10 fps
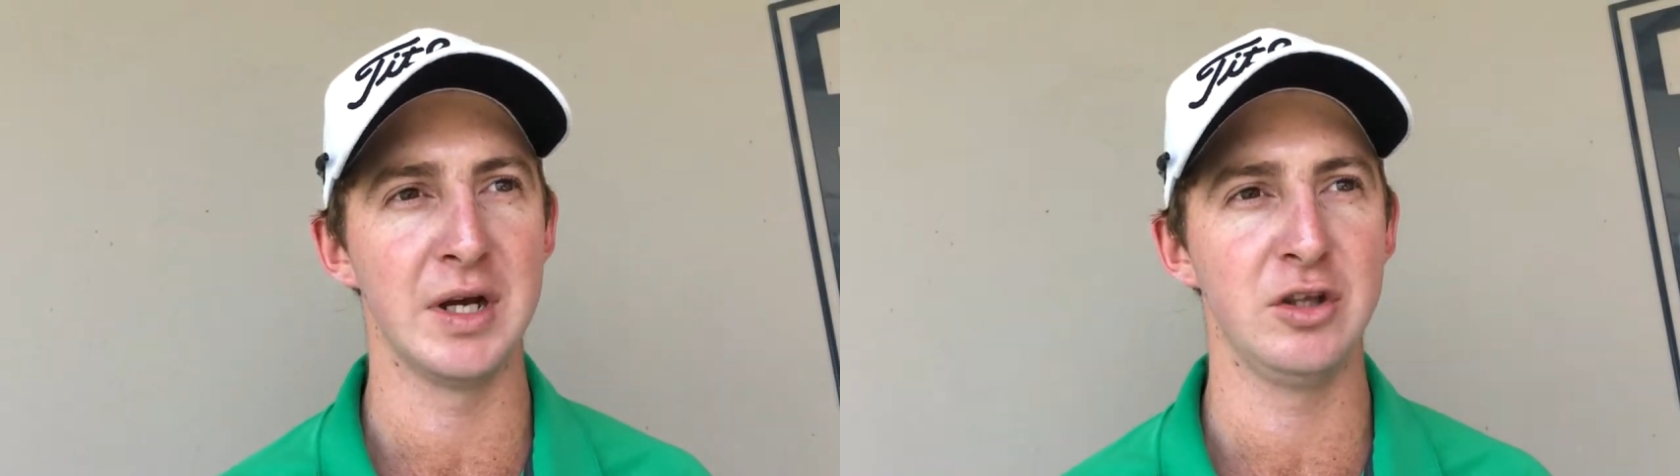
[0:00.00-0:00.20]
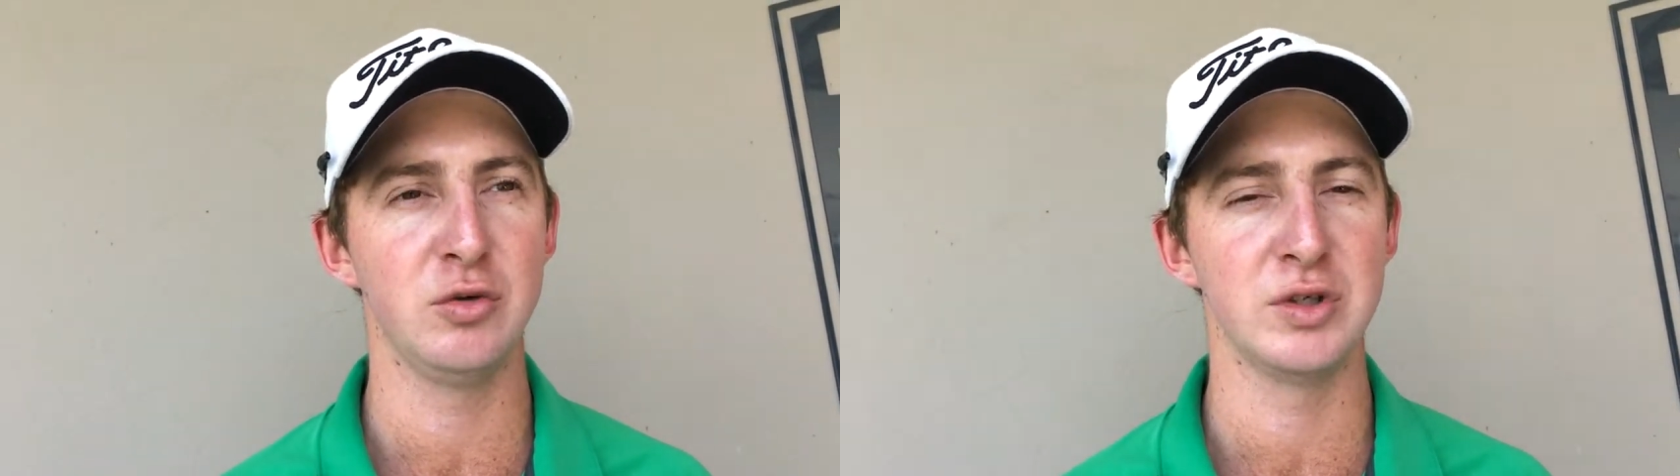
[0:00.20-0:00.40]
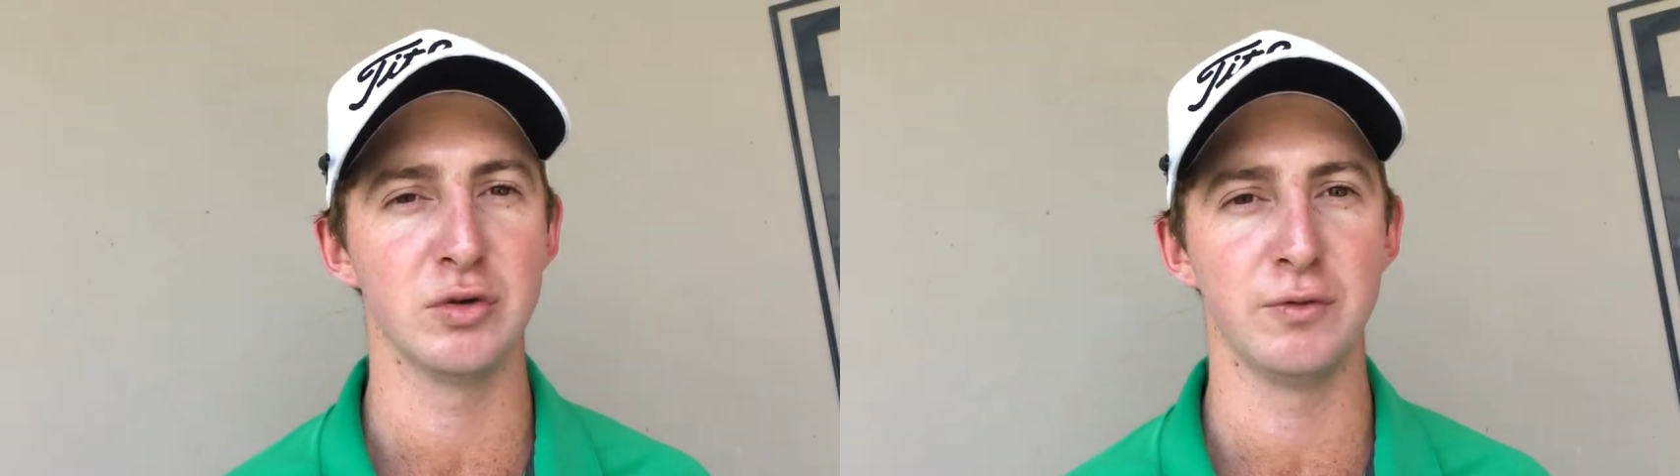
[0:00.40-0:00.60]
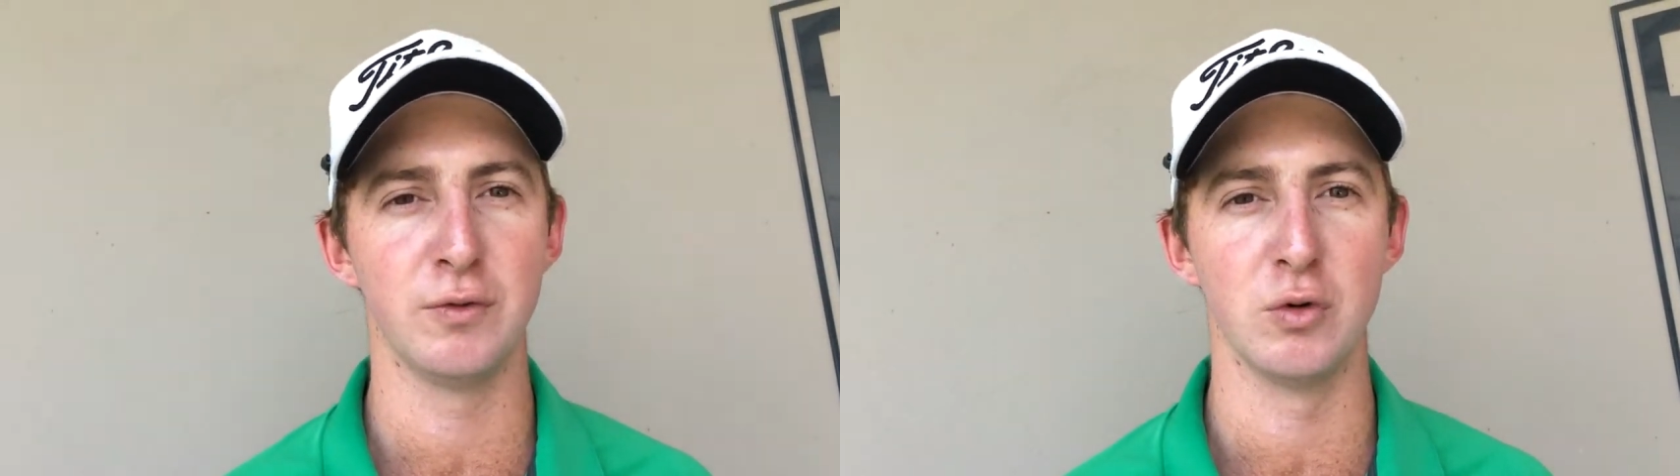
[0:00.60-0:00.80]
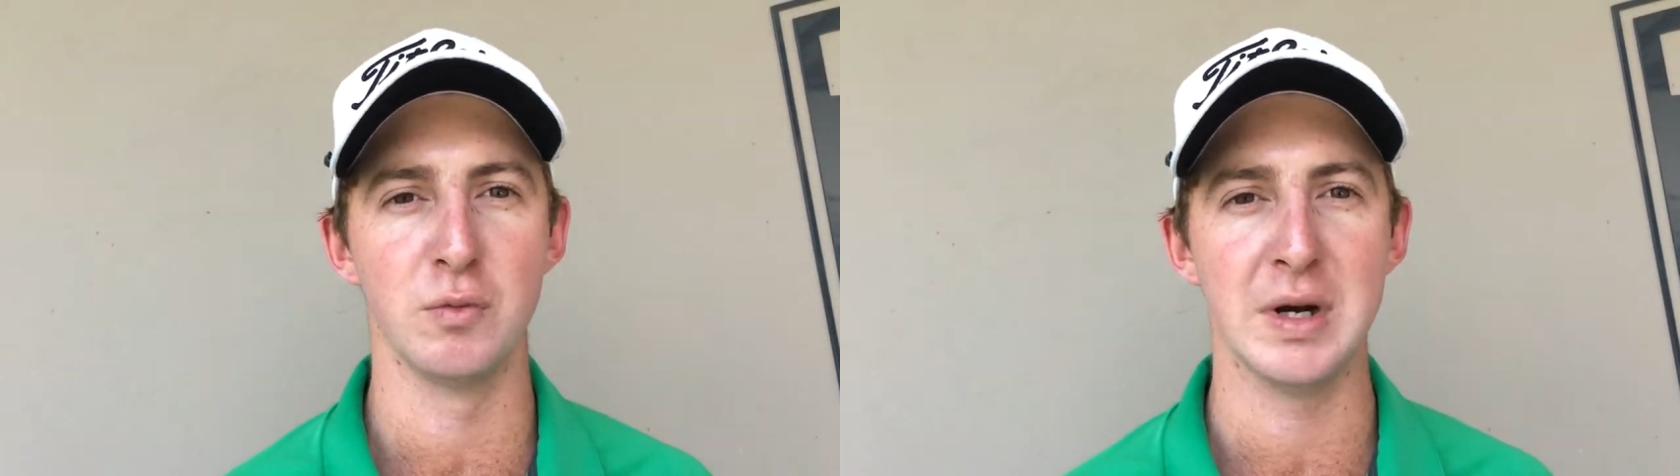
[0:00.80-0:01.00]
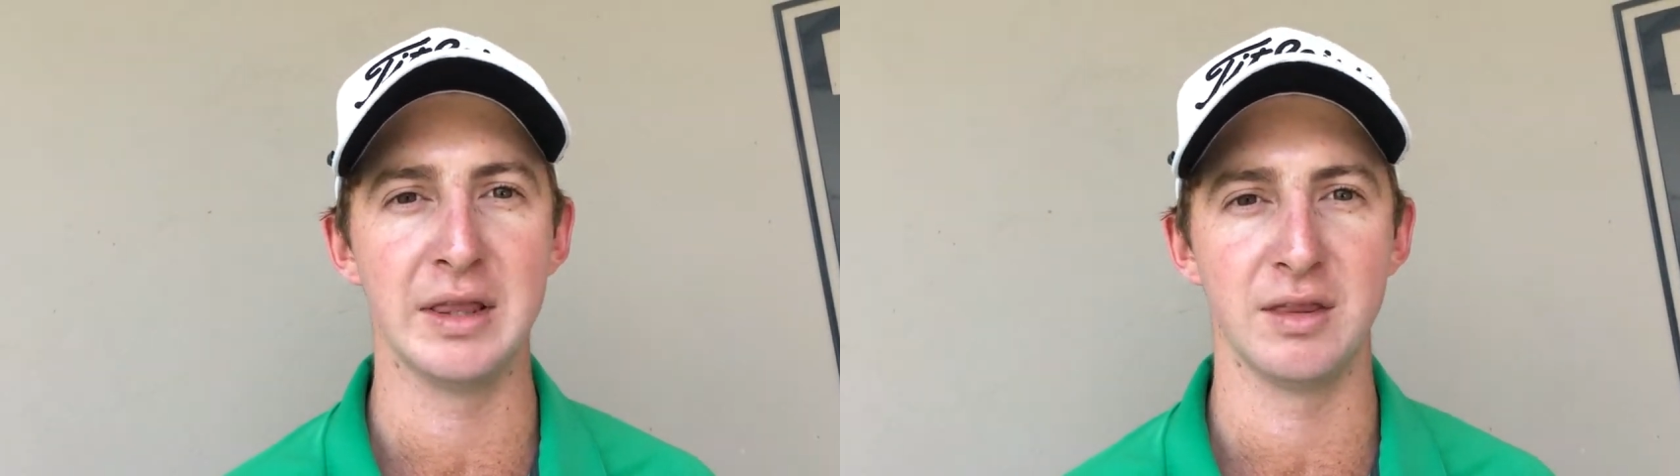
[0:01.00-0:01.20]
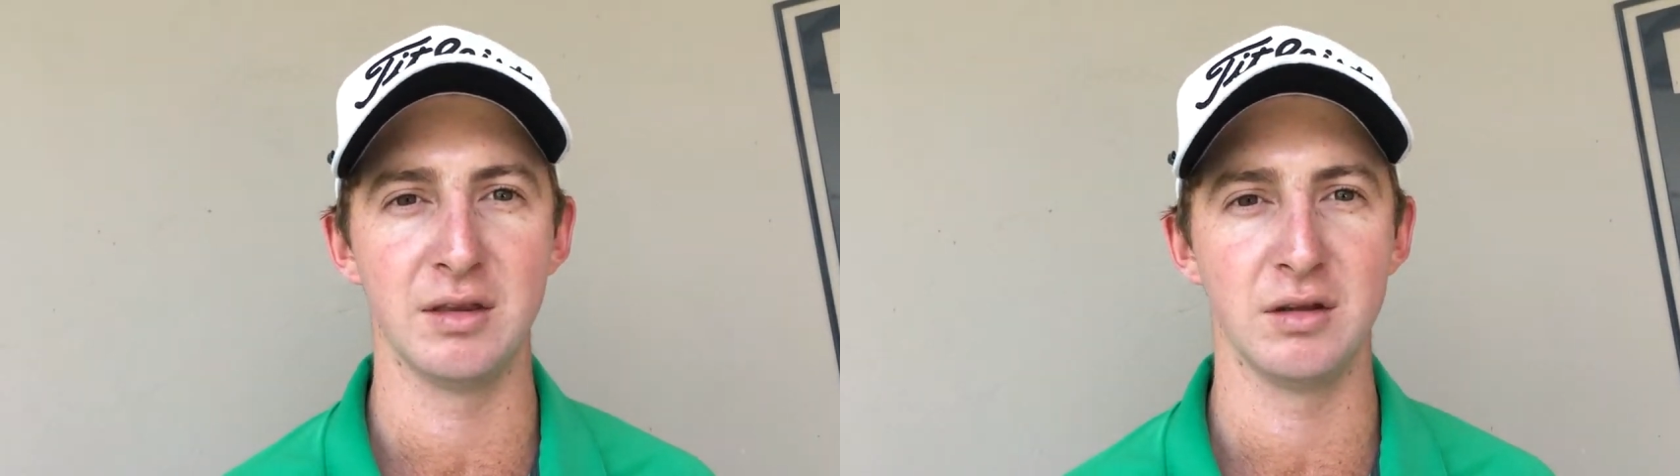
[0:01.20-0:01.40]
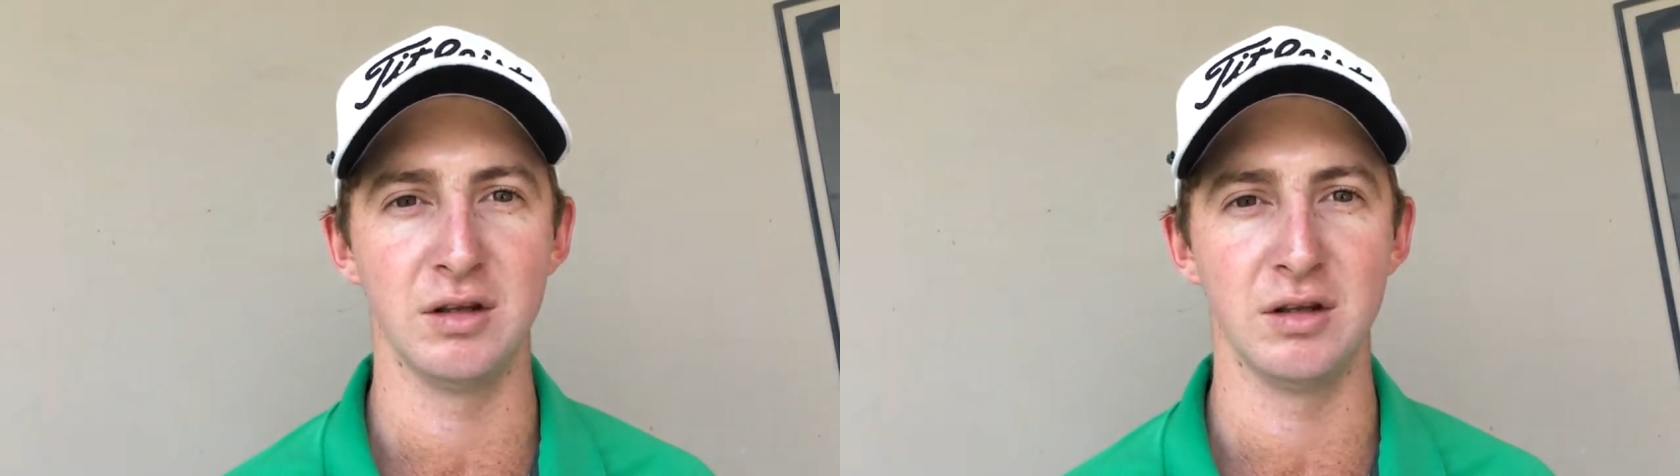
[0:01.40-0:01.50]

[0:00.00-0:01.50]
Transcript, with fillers: main tour is off for a month